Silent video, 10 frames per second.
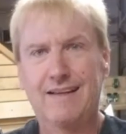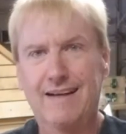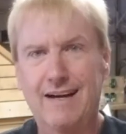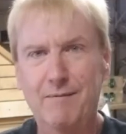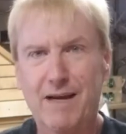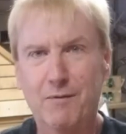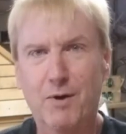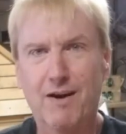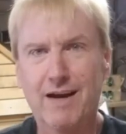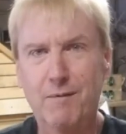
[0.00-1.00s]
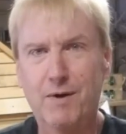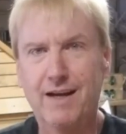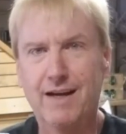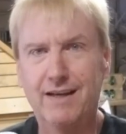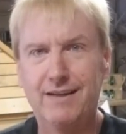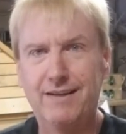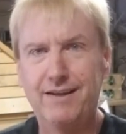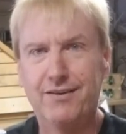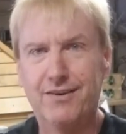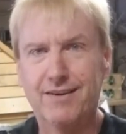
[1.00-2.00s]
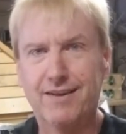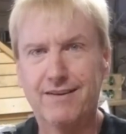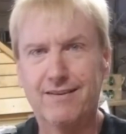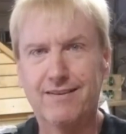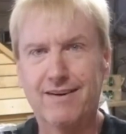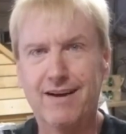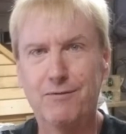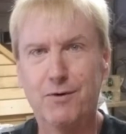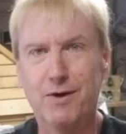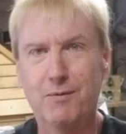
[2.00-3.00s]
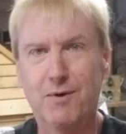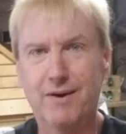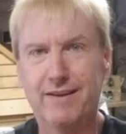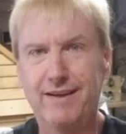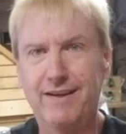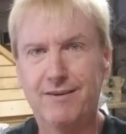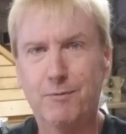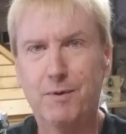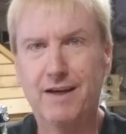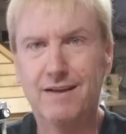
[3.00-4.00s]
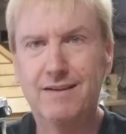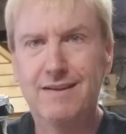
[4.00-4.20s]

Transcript: I'm not wearing my t-shirt that says I avoid warranties, but